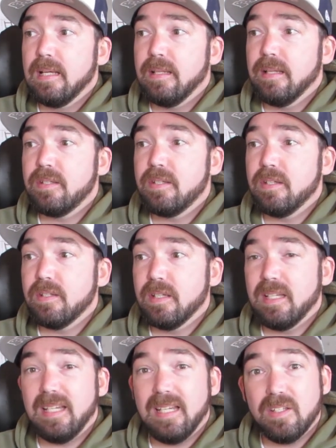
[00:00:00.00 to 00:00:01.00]
this is an
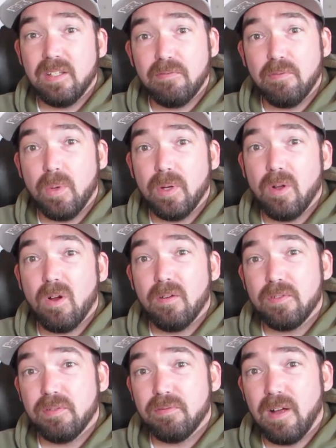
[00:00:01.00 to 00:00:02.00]
easy 4.5
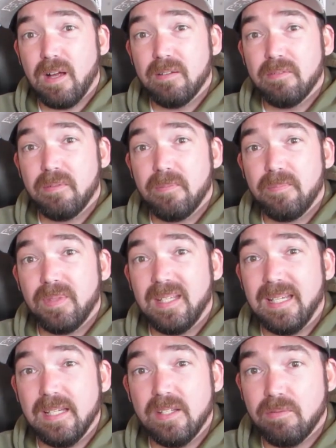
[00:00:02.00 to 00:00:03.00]
to 5.
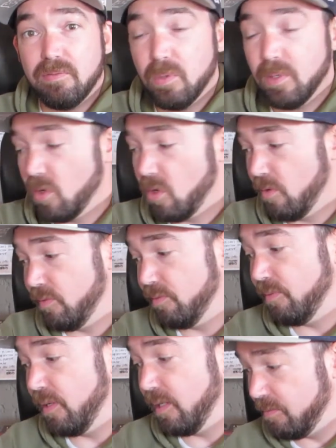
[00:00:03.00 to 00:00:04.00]
Easy 4.5 to
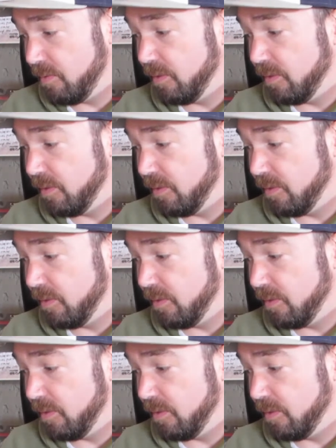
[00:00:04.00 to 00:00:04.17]
5.